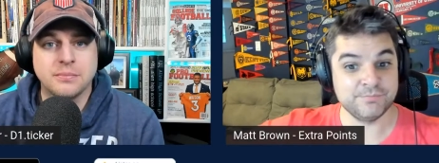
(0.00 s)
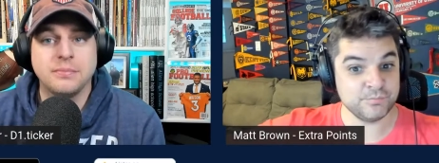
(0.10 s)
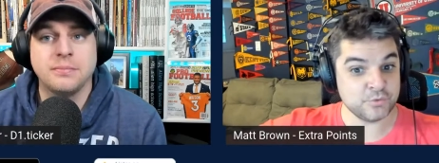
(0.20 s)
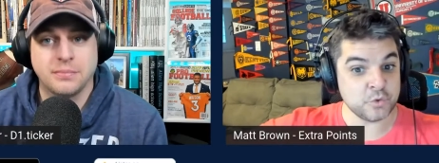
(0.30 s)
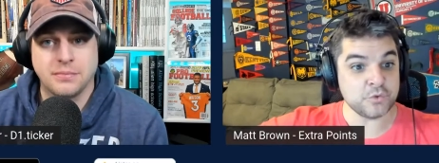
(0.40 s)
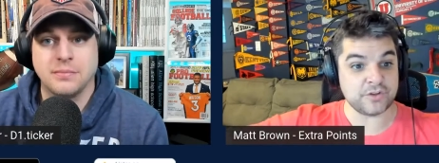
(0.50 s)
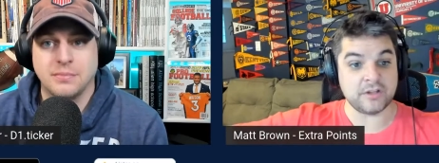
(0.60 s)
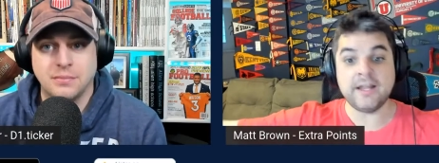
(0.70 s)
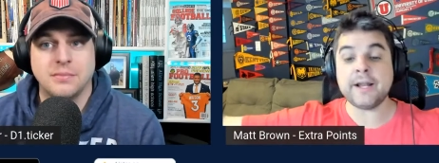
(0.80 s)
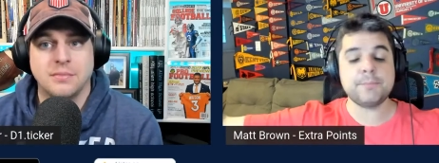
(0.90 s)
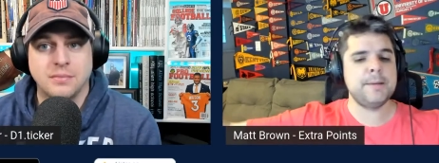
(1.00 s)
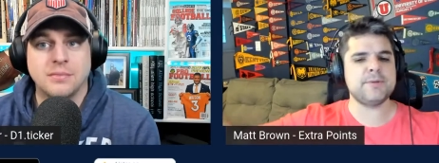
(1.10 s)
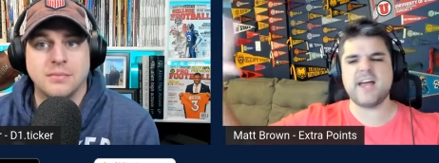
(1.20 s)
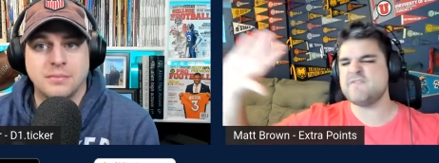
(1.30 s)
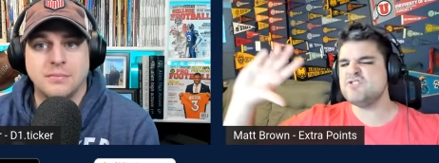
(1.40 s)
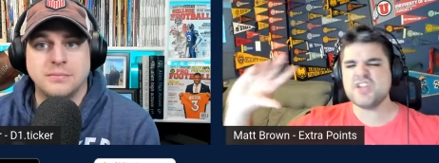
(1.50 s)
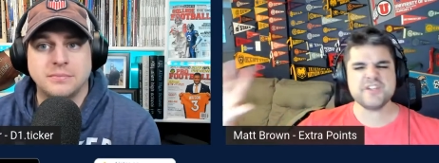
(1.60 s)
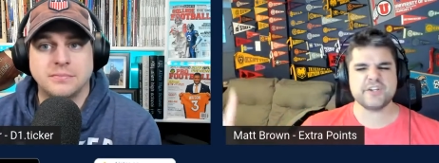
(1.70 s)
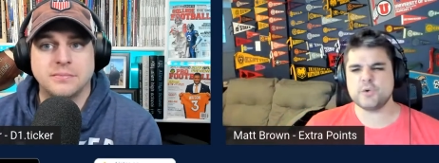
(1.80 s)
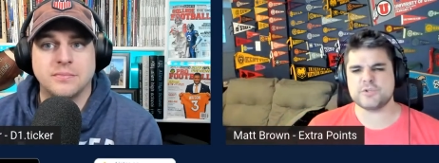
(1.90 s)
Speaker 1: you there's a lot of people that have
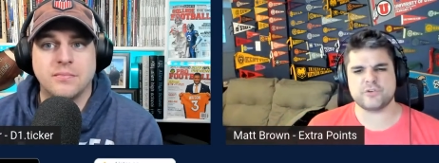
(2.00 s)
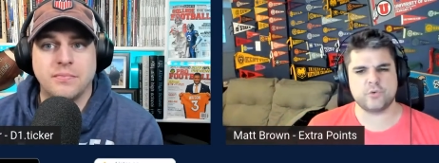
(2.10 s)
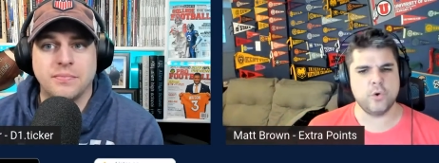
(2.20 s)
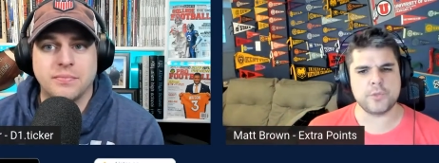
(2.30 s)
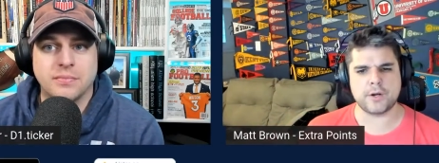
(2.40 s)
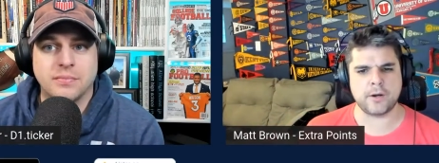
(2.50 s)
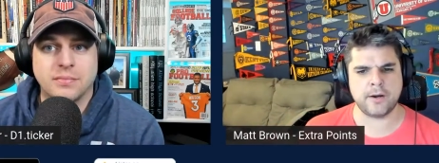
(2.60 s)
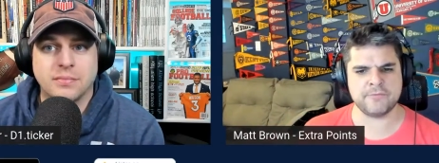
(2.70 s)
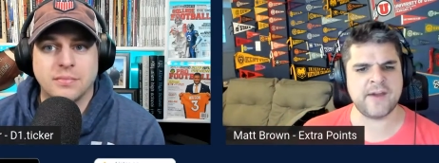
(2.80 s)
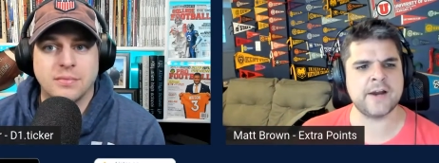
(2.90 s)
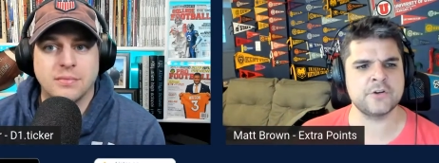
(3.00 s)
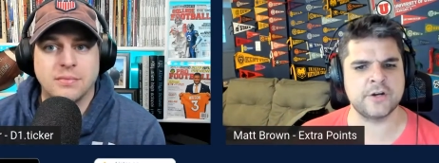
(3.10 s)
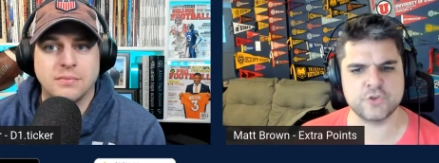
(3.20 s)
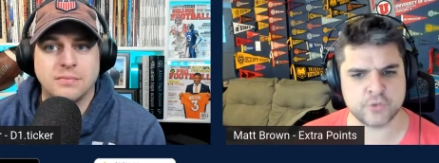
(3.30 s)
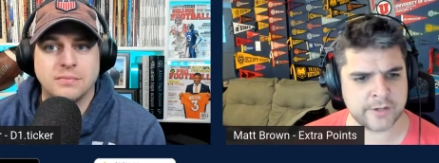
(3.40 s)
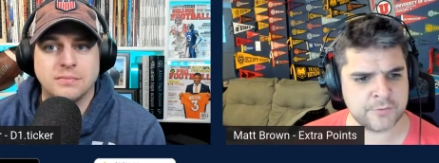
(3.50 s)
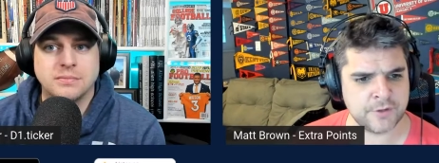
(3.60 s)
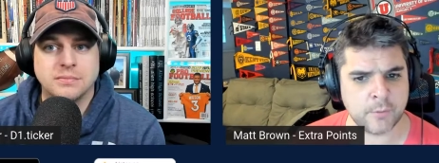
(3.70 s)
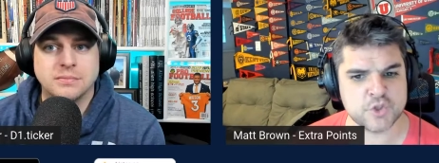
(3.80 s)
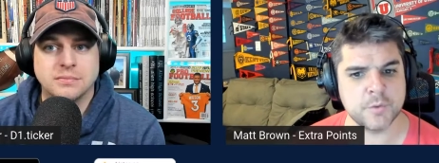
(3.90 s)
nothing to do with the school that are a factor as you're trying to
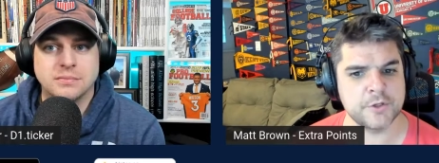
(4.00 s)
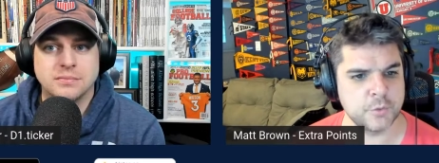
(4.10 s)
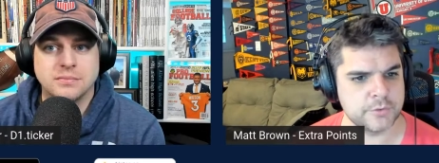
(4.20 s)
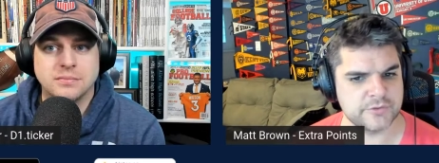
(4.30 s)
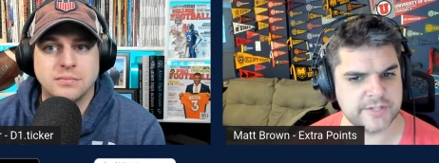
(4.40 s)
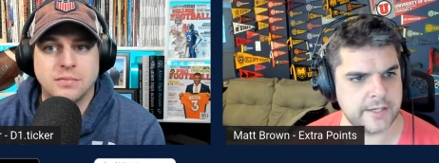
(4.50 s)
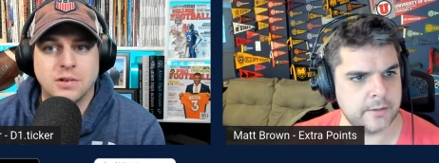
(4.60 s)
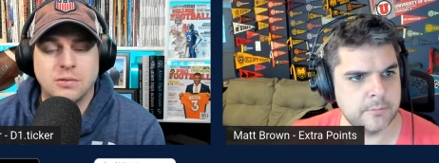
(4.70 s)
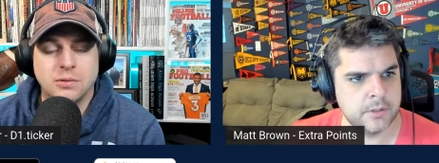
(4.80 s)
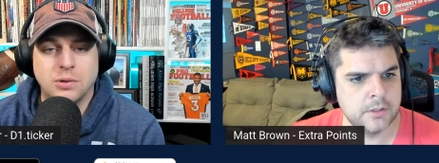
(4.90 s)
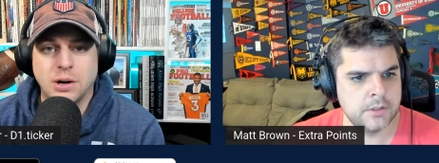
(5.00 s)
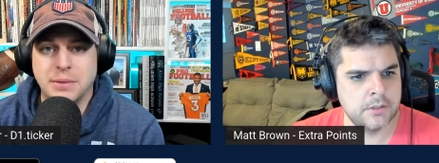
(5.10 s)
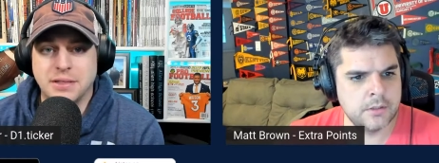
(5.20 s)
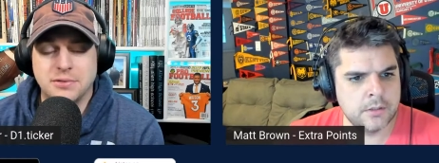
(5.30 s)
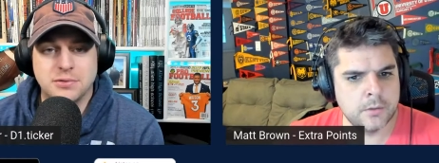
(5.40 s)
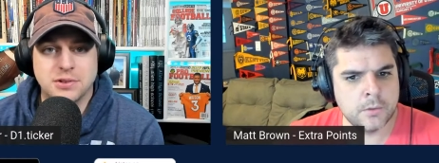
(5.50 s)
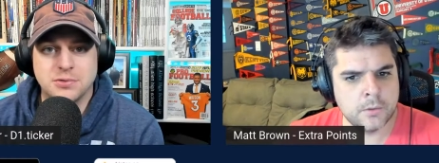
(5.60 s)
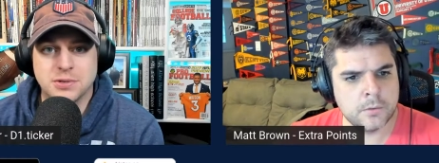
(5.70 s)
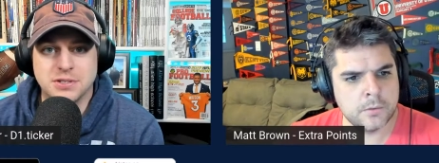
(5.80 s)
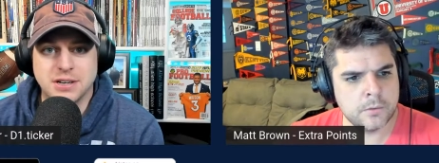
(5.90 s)
figure out what you want to do with your stadium.
Speaker 2: Well, I mean, this
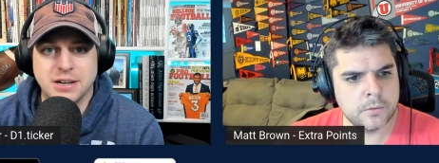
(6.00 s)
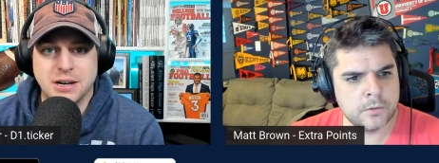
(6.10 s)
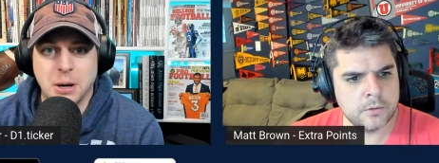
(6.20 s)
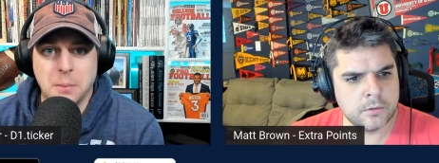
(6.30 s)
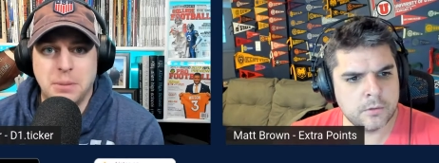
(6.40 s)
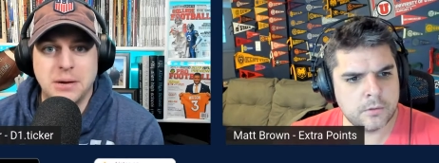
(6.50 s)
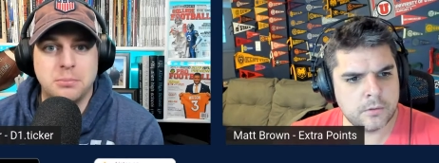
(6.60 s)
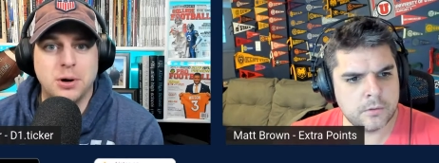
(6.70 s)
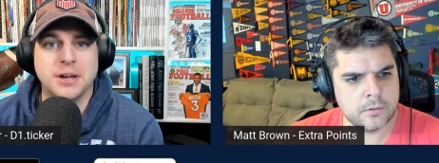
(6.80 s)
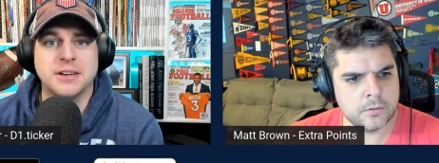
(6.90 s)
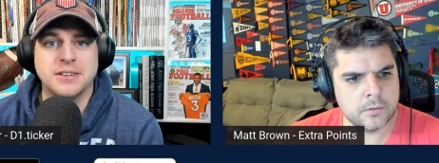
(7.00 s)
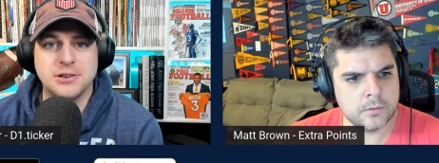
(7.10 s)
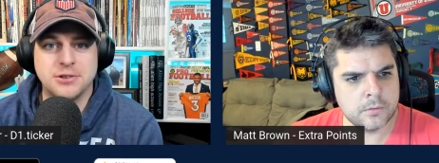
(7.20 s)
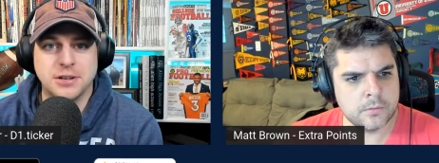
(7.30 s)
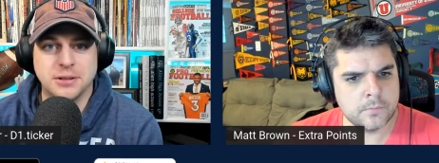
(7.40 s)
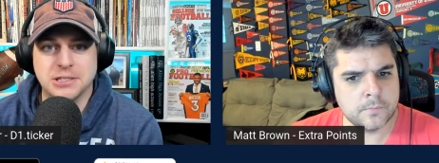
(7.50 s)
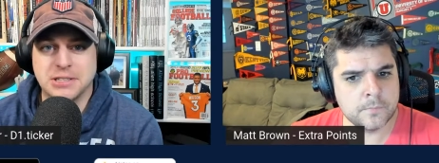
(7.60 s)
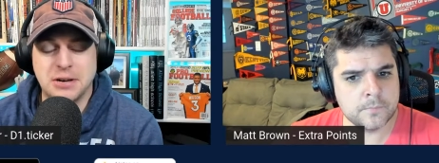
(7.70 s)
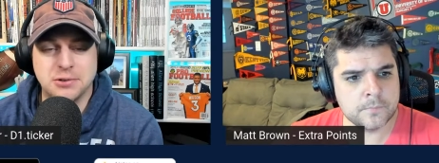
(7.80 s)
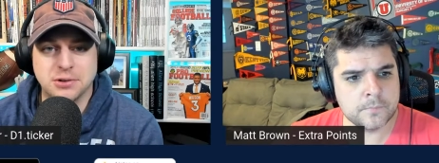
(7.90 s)
this was a, a, big point of contention in
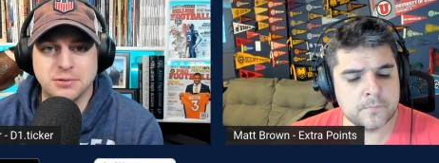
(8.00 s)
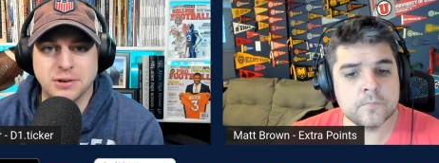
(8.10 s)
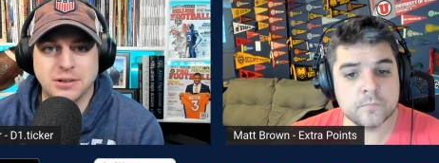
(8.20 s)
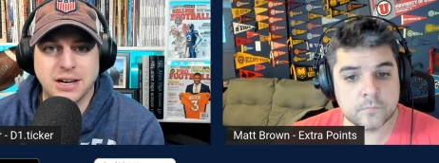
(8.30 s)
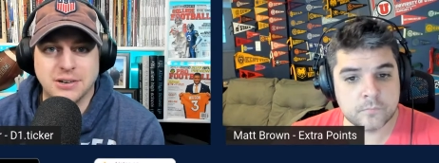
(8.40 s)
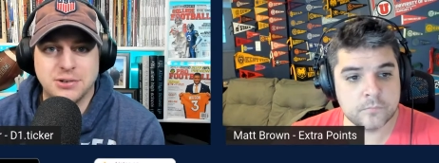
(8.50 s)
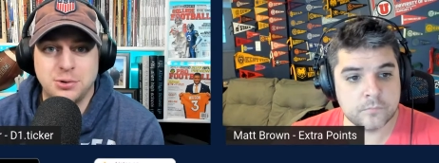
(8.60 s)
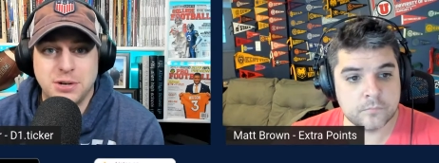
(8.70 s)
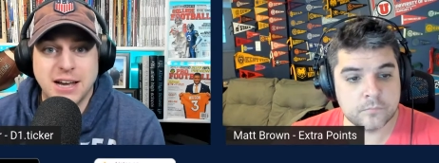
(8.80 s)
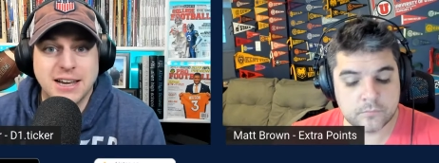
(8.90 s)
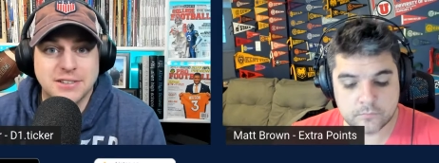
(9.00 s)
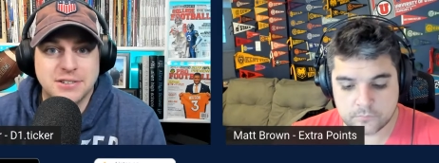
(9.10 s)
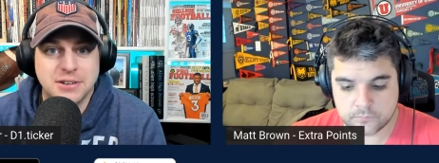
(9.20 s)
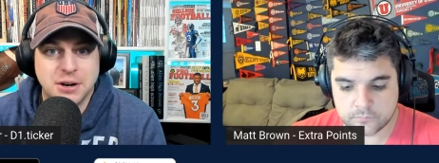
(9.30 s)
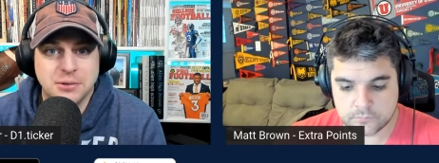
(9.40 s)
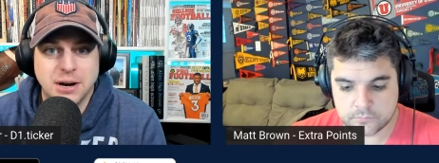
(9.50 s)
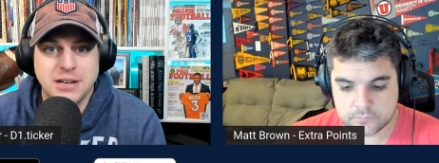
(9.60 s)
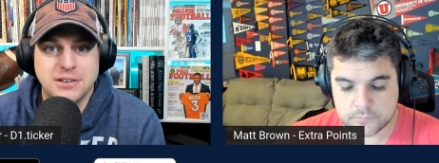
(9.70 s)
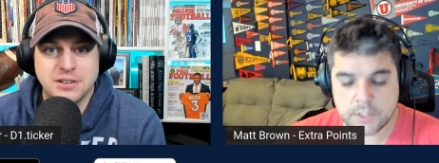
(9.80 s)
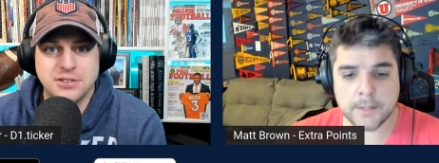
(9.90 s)
Los Angeles for got two decades. You know,
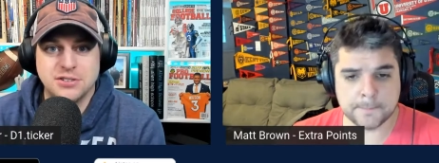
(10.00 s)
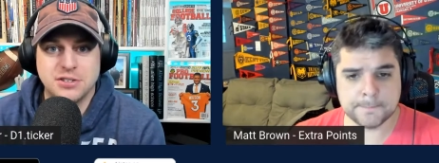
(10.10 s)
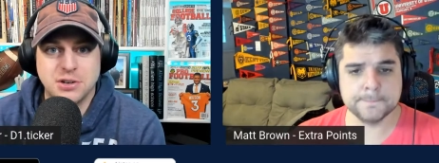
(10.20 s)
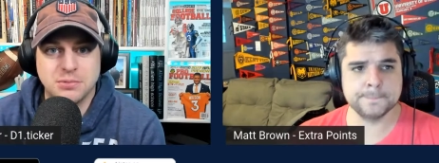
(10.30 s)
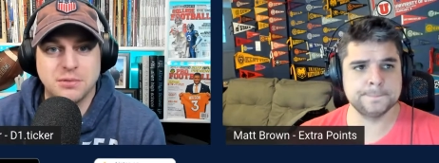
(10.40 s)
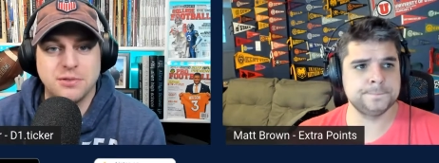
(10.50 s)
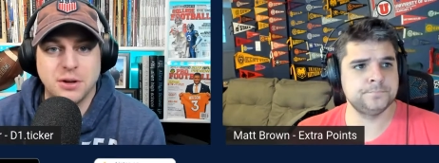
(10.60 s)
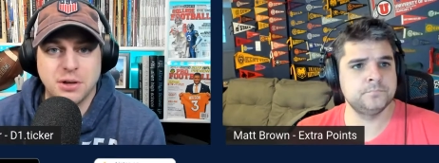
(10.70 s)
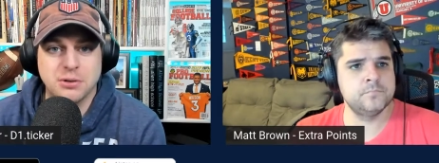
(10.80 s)
right? Yeah. Just in terms of you know, there